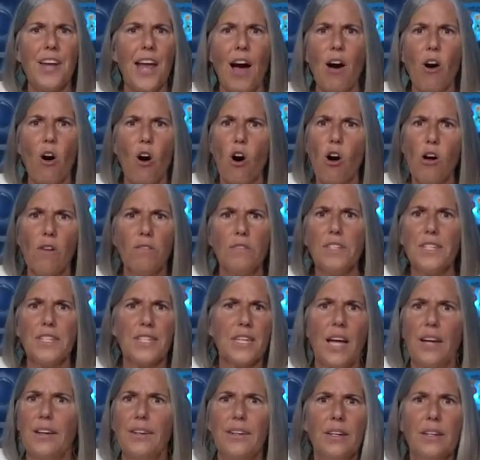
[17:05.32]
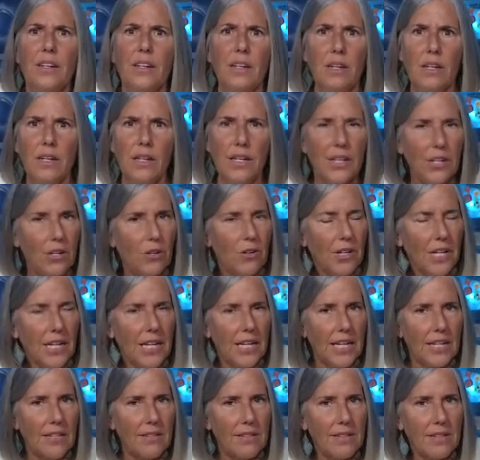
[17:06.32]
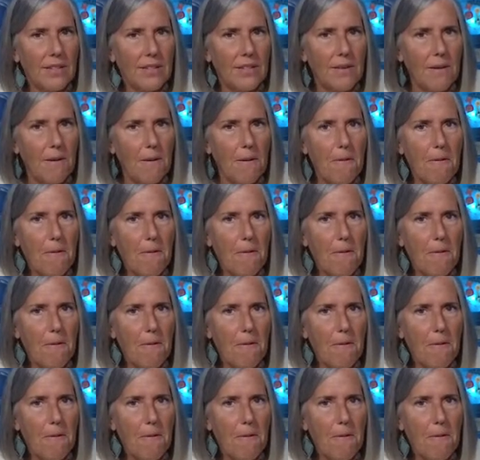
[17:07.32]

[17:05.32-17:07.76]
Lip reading: and now all of a sudden, here he is.